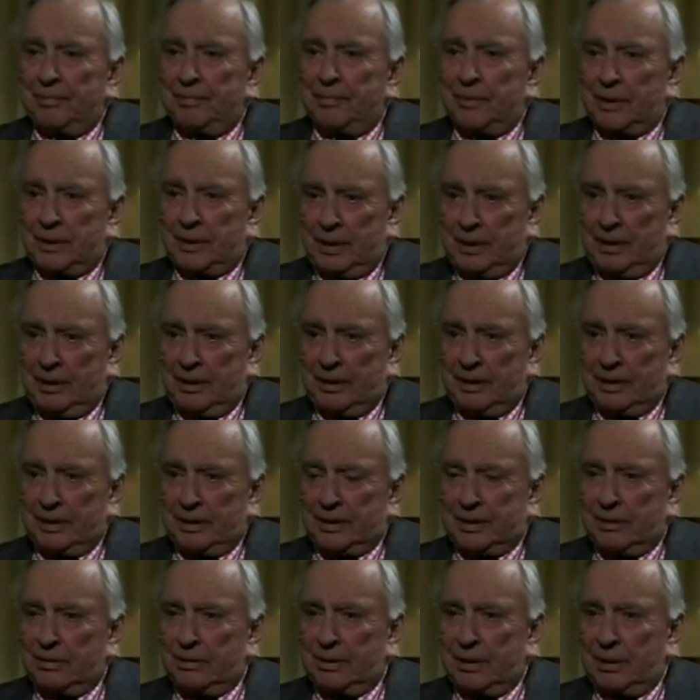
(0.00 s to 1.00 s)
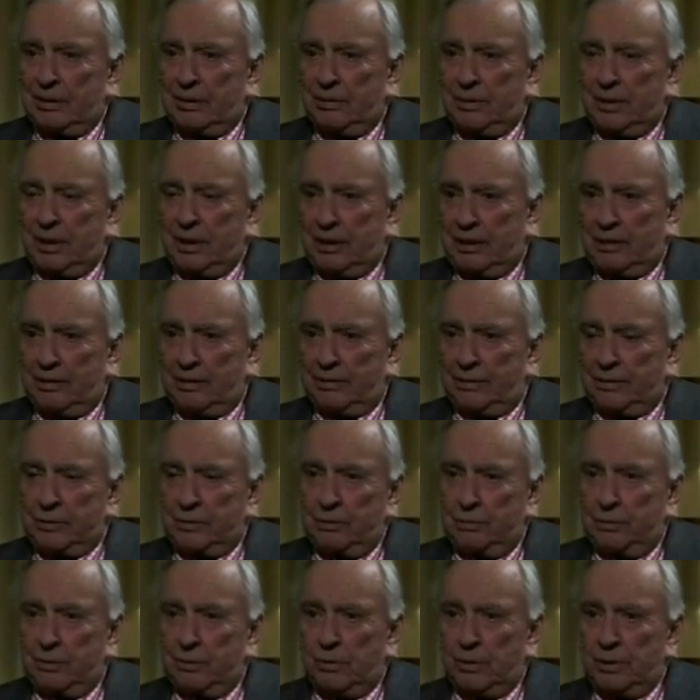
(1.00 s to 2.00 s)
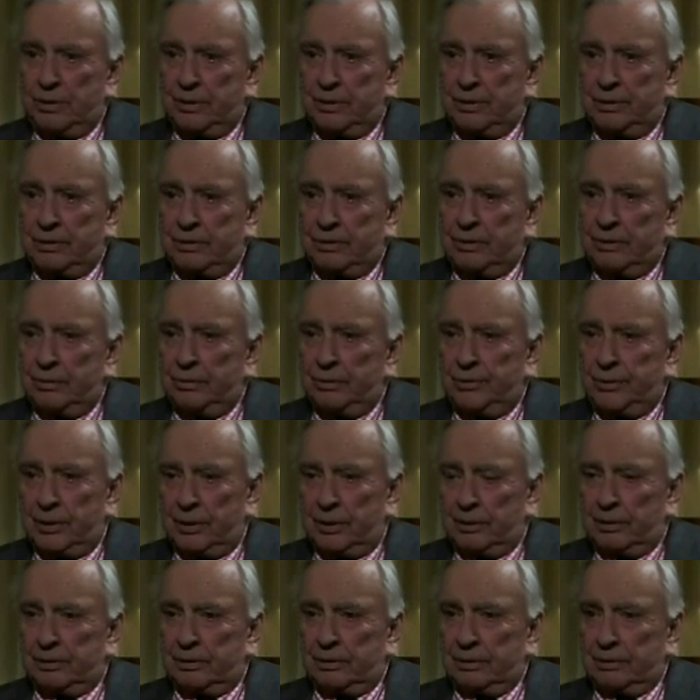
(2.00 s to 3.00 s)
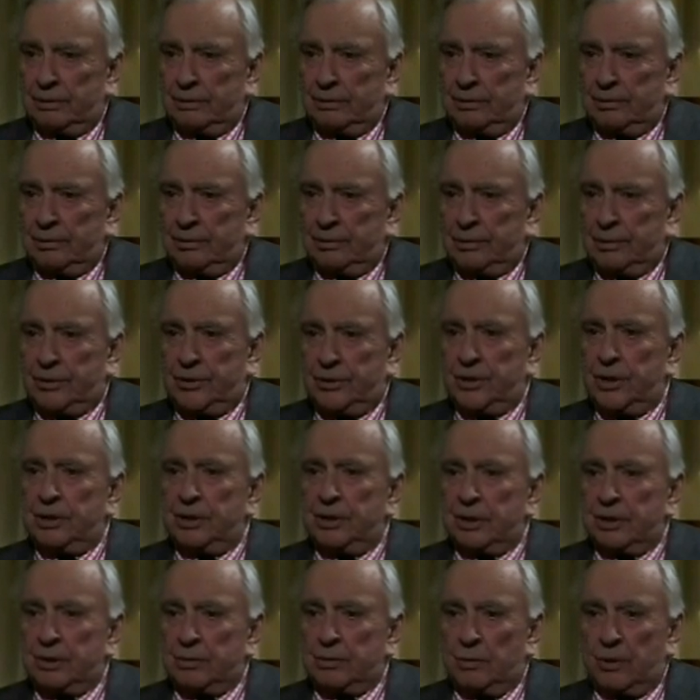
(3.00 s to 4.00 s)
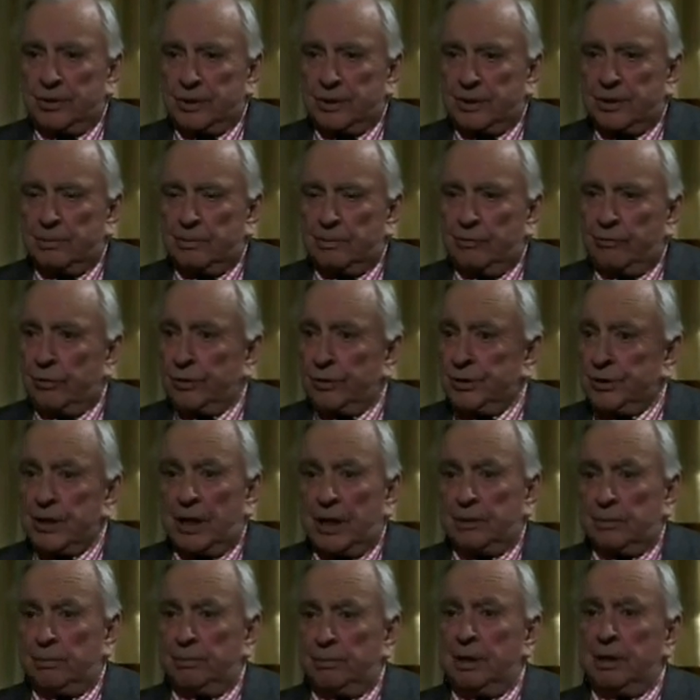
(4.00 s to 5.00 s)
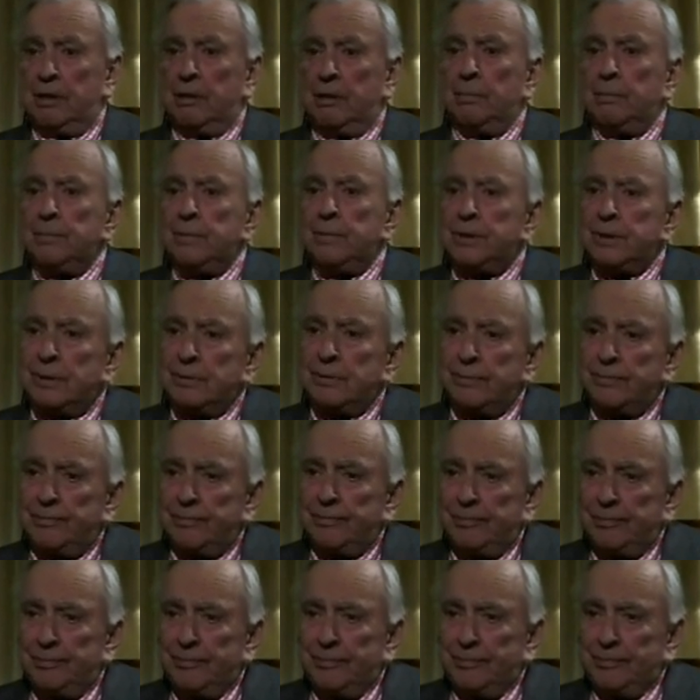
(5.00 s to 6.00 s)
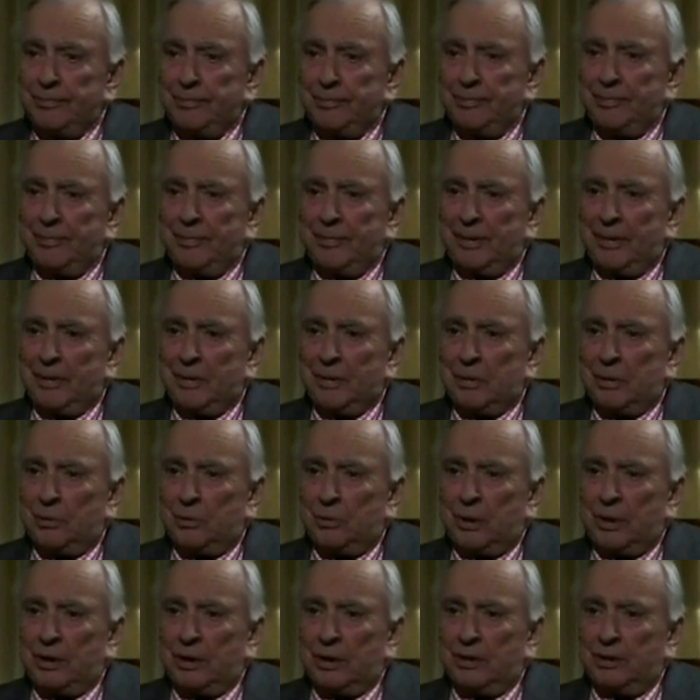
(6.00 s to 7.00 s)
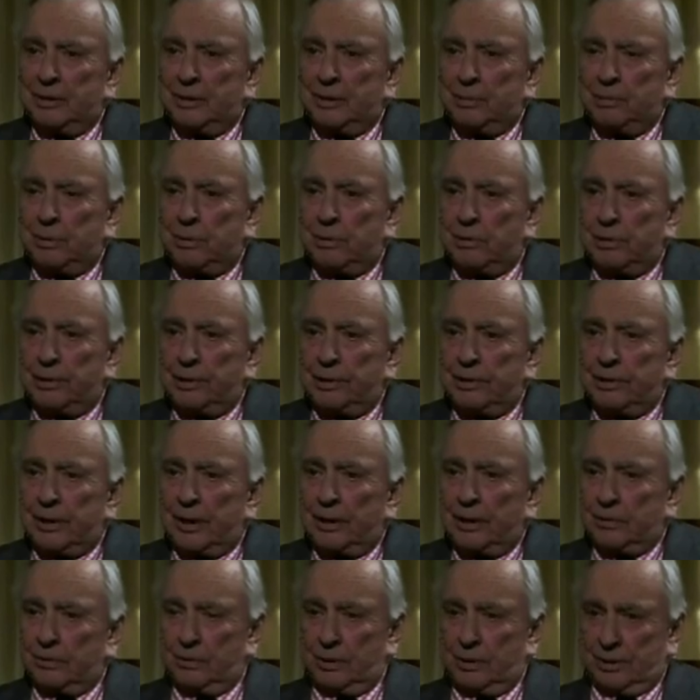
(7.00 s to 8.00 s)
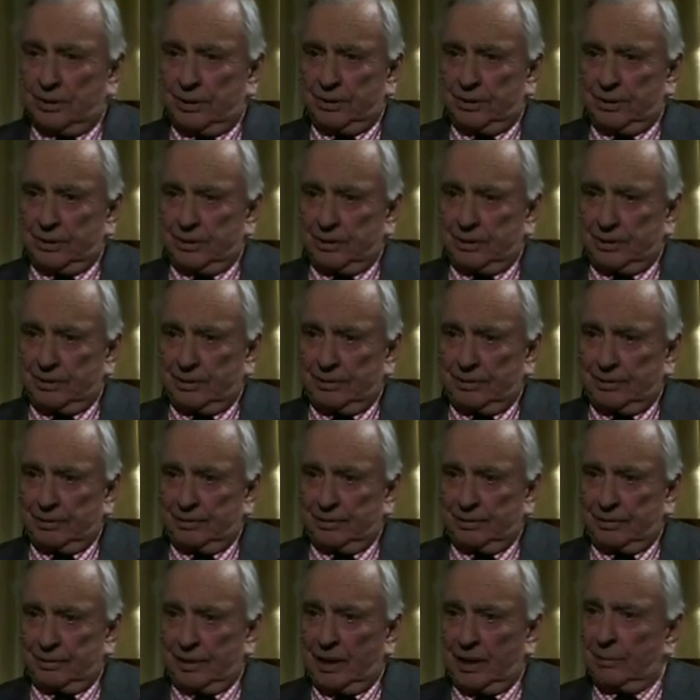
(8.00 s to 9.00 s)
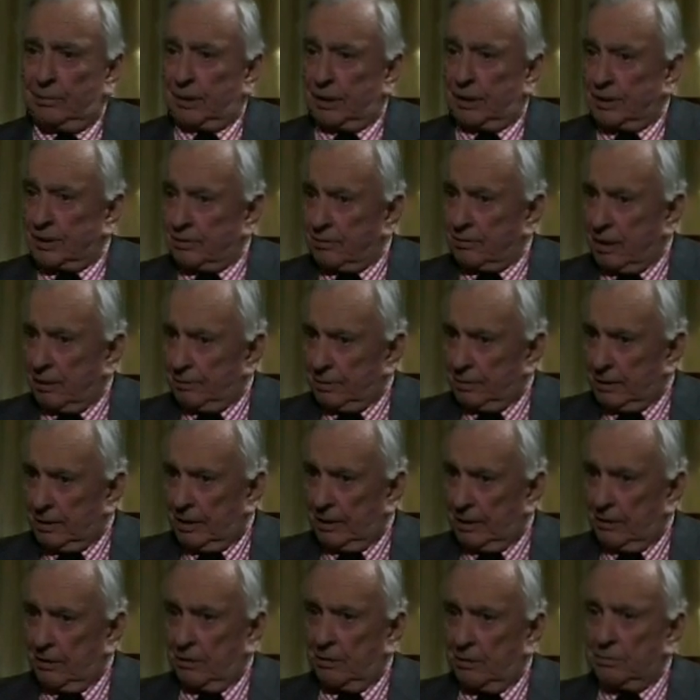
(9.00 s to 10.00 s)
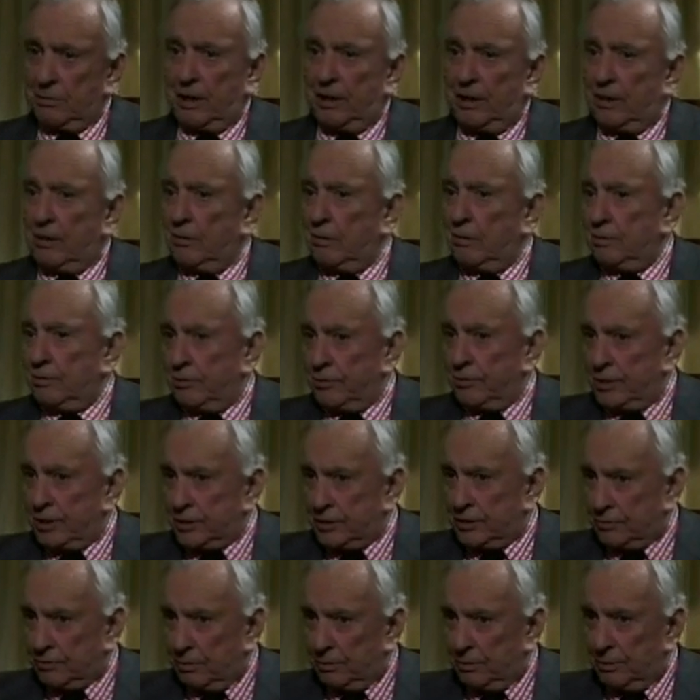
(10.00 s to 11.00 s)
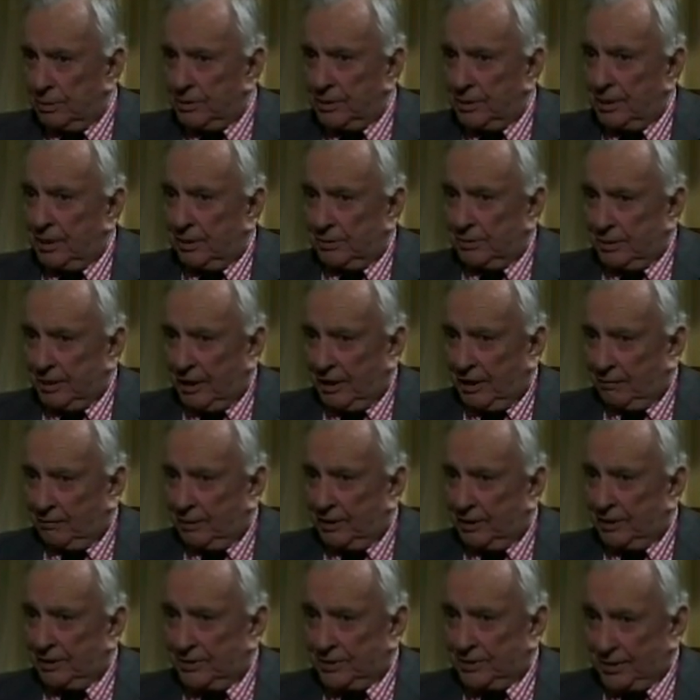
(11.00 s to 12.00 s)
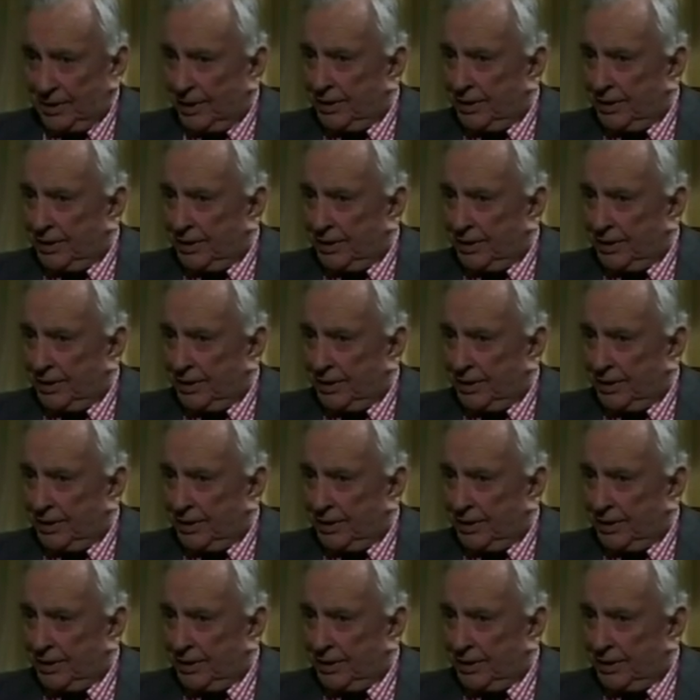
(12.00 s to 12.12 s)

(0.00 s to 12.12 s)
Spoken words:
But he is. So now we have 2 boys who think that Jesus wants them for sunbeams, who are willing to put at risk. I'm extrapolating on my own just from the evidence